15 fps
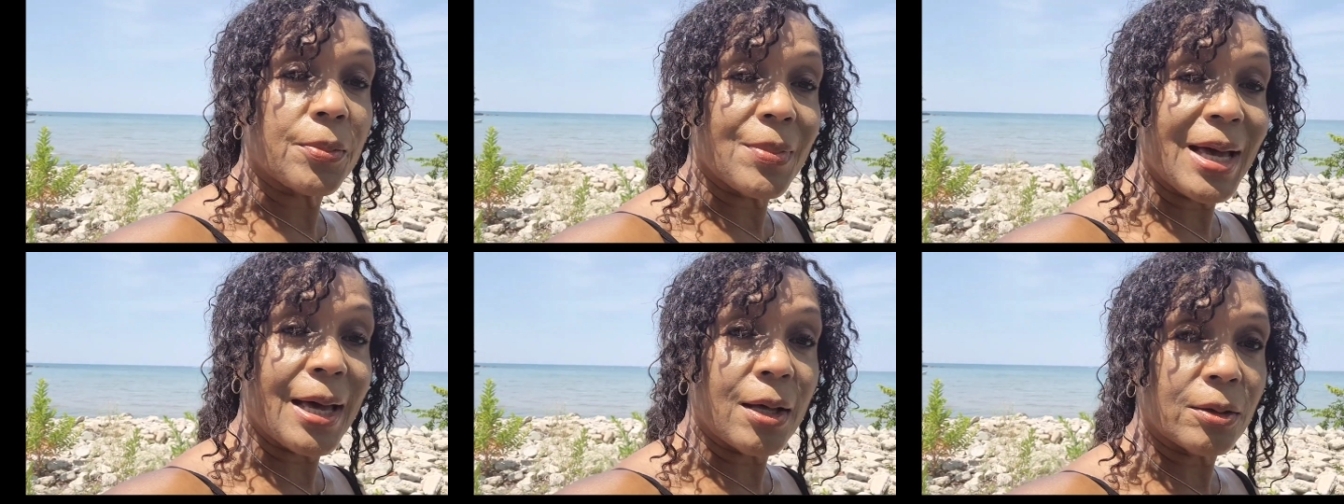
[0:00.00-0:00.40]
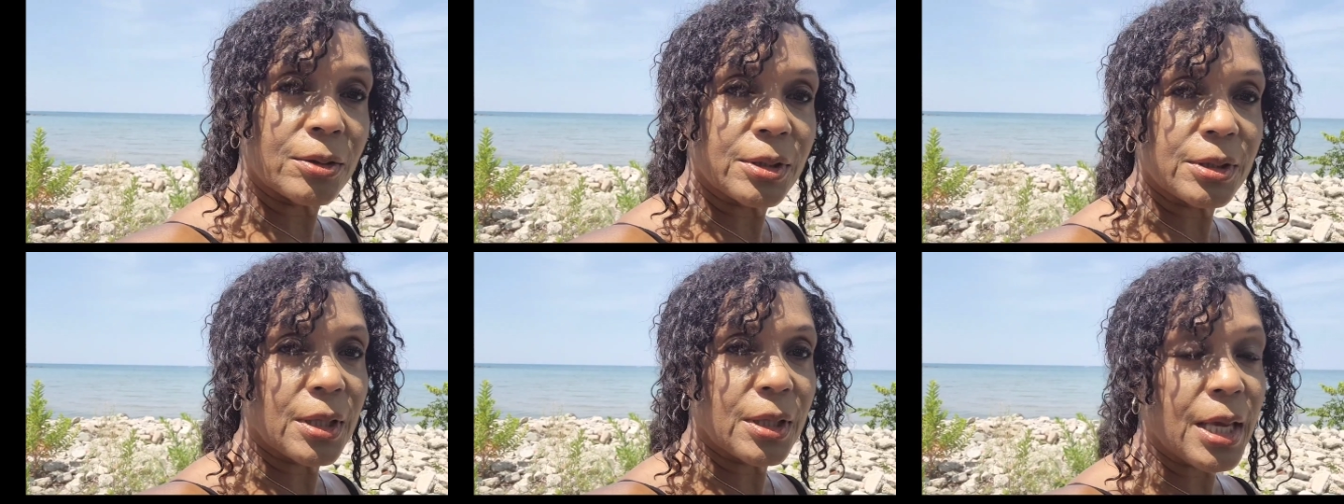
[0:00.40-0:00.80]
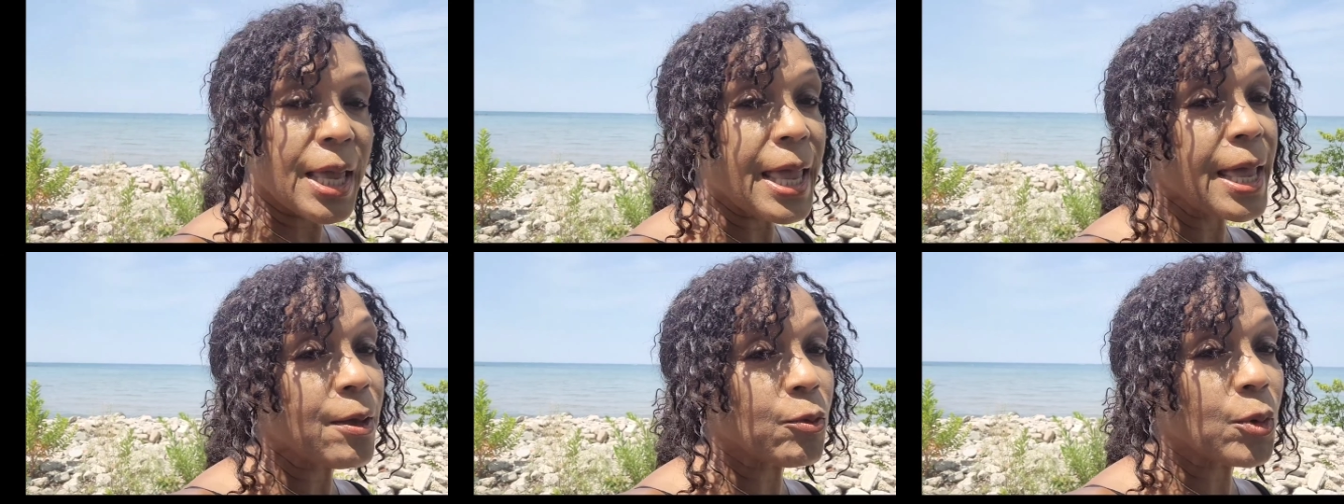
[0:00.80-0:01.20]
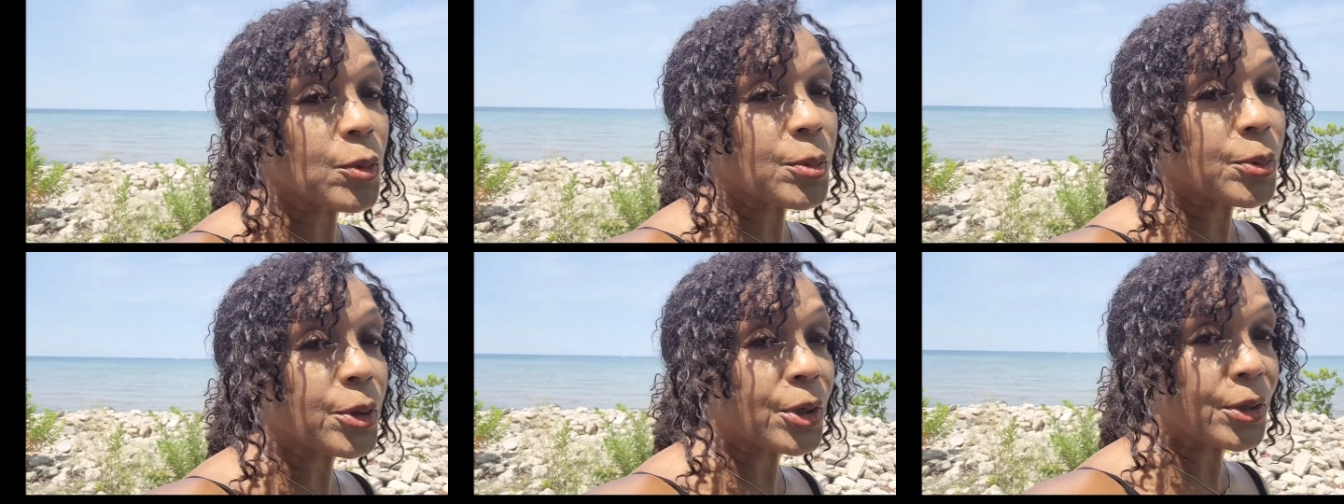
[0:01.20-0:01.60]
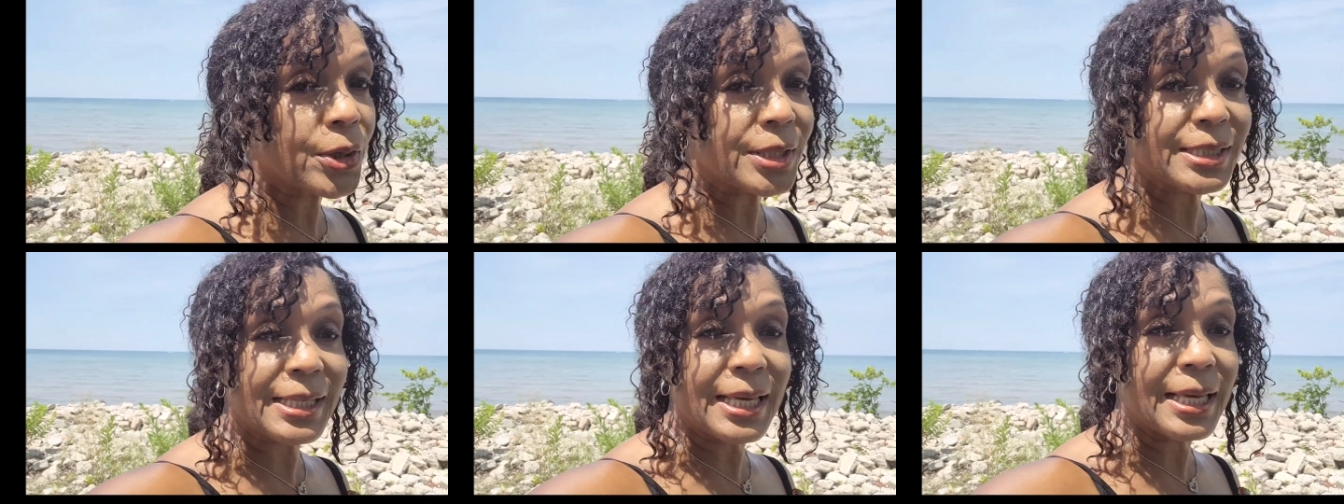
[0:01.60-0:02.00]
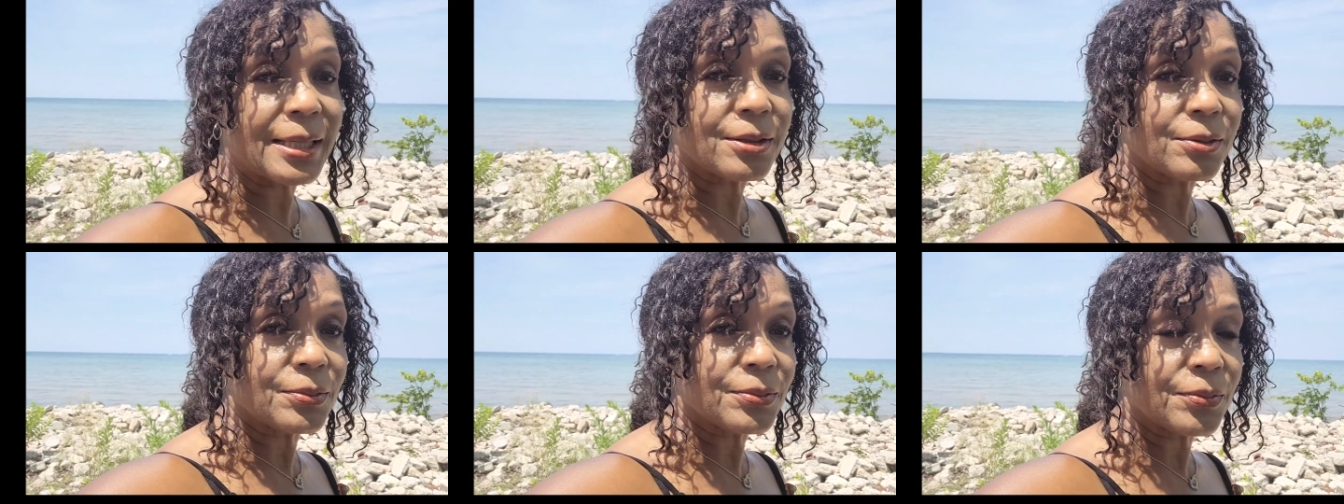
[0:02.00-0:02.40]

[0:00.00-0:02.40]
mouths and what we put on our skin